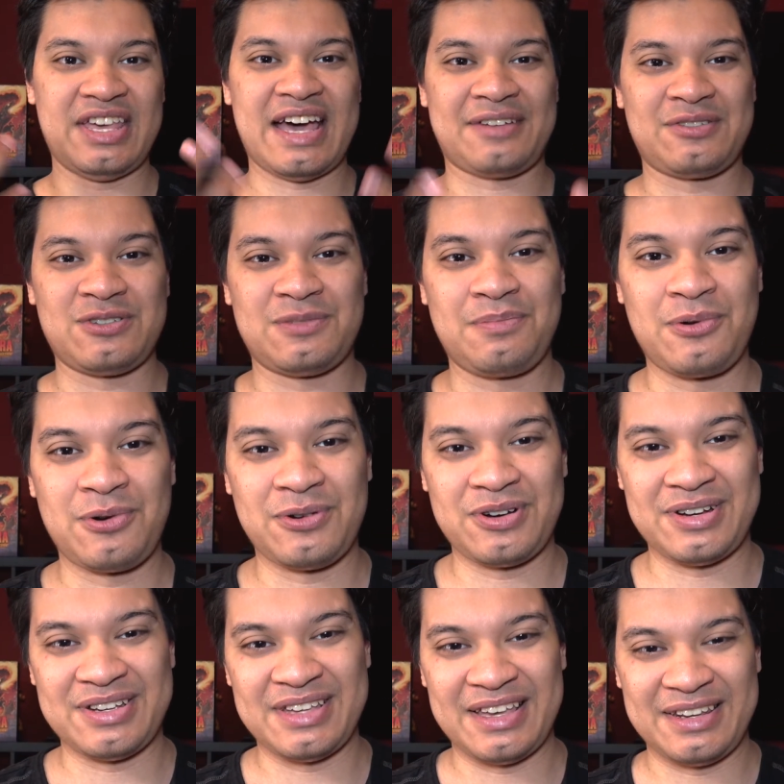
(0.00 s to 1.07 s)
actors'
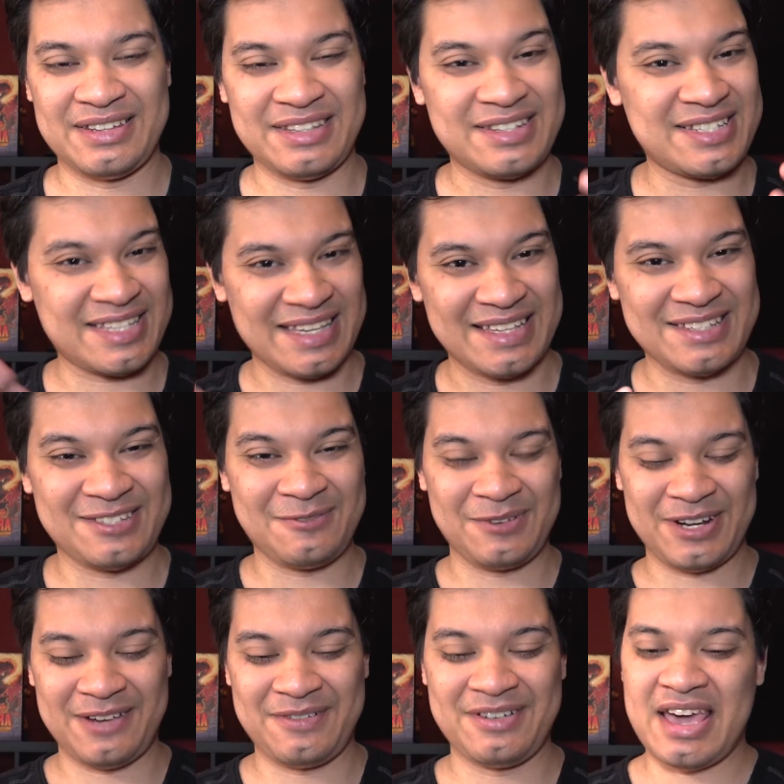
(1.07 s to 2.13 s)
pores and their skins or whatever.